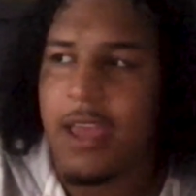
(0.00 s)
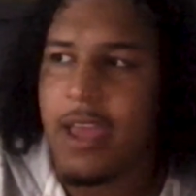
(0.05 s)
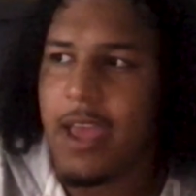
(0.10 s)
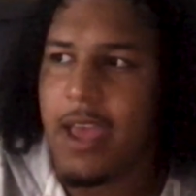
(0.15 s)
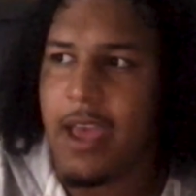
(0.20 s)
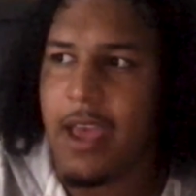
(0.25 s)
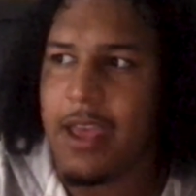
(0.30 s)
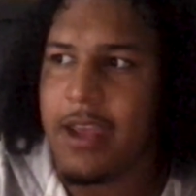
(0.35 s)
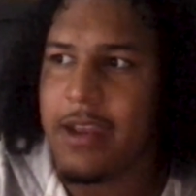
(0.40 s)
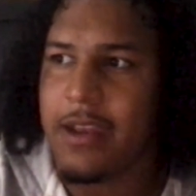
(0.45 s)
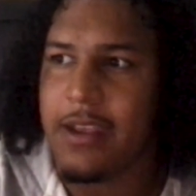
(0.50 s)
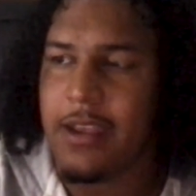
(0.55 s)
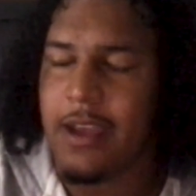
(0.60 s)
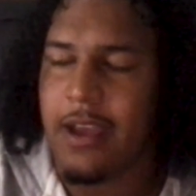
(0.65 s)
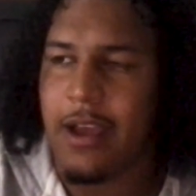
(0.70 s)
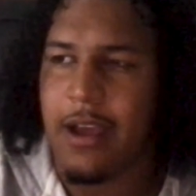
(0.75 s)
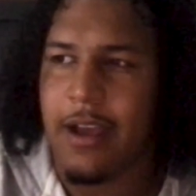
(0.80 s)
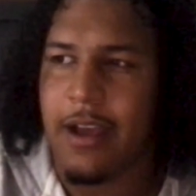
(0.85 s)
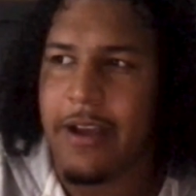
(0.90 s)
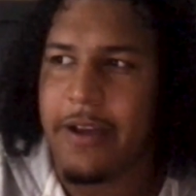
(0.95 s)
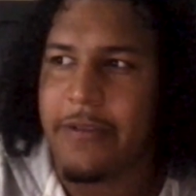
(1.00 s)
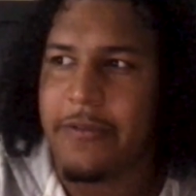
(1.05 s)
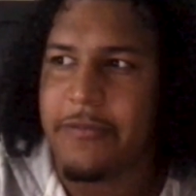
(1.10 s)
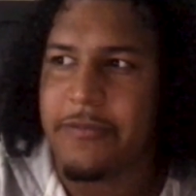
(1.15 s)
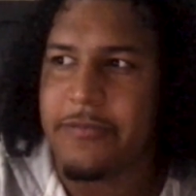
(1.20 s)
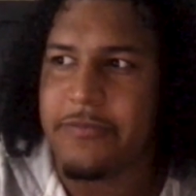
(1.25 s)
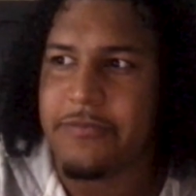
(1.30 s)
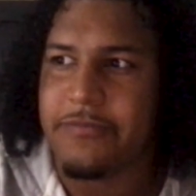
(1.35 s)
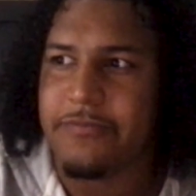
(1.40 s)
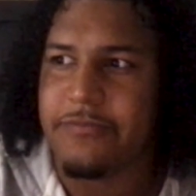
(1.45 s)
and
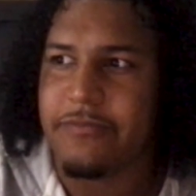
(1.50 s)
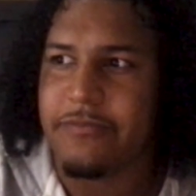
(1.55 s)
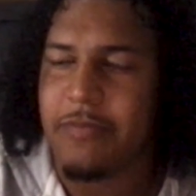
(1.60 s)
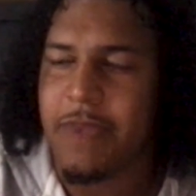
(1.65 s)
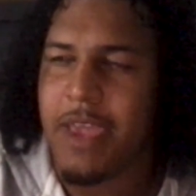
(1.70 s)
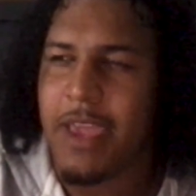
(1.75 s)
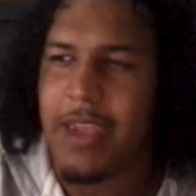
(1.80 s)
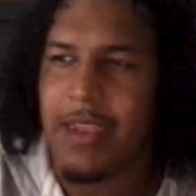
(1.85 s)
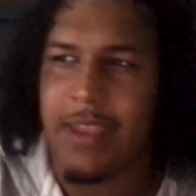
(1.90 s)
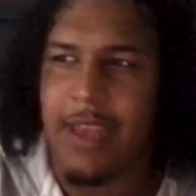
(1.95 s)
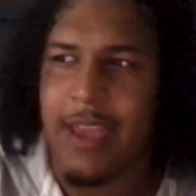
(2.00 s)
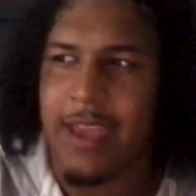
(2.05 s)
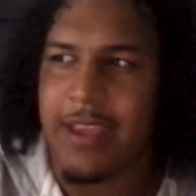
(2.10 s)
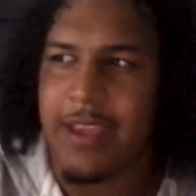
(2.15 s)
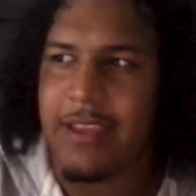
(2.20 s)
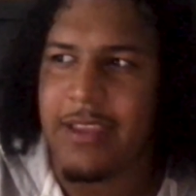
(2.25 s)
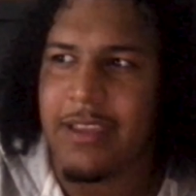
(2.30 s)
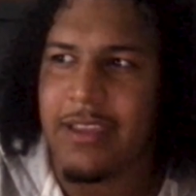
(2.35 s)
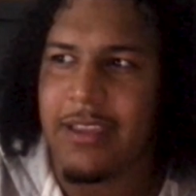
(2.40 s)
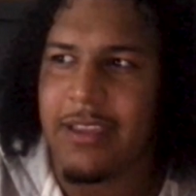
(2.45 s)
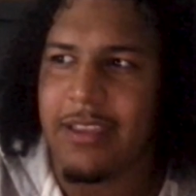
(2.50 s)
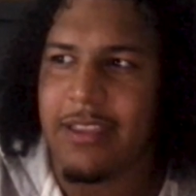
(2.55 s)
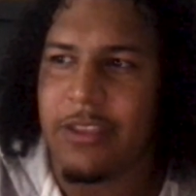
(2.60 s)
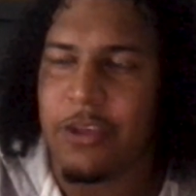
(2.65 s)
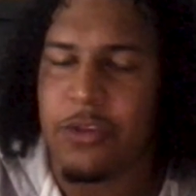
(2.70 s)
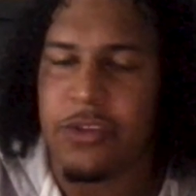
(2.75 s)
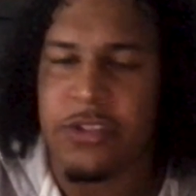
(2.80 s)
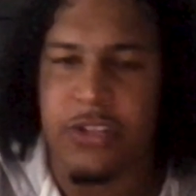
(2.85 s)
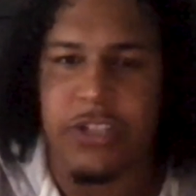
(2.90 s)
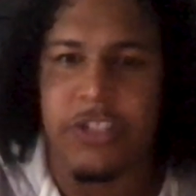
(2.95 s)
um, mm. man, like
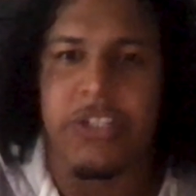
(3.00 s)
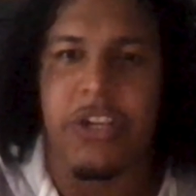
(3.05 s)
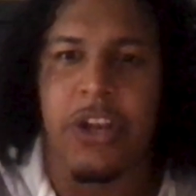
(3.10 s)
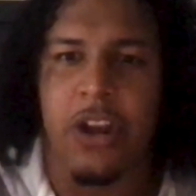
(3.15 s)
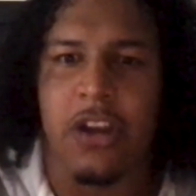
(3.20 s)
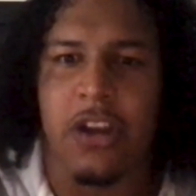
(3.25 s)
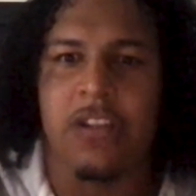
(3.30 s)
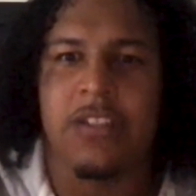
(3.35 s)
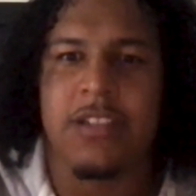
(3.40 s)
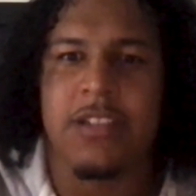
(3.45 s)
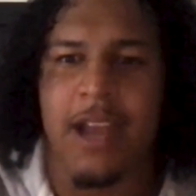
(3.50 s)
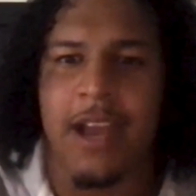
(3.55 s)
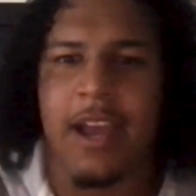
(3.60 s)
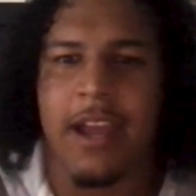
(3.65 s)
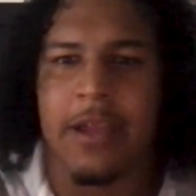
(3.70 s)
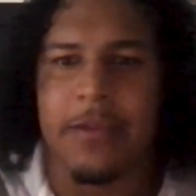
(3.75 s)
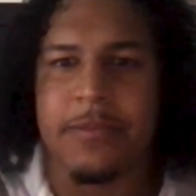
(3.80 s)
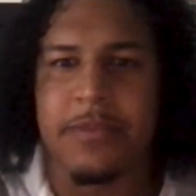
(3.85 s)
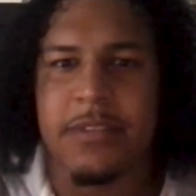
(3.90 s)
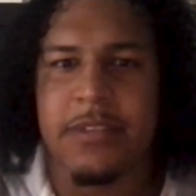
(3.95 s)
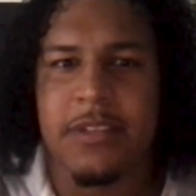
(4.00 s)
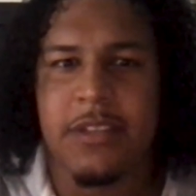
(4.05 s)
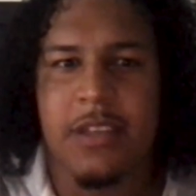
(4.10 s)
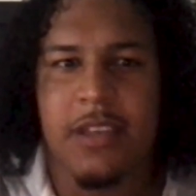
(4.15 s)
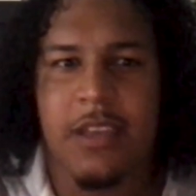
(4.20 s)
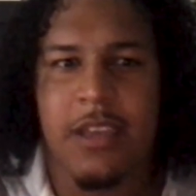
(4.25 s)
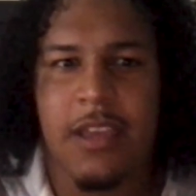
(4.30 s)
those are dark times.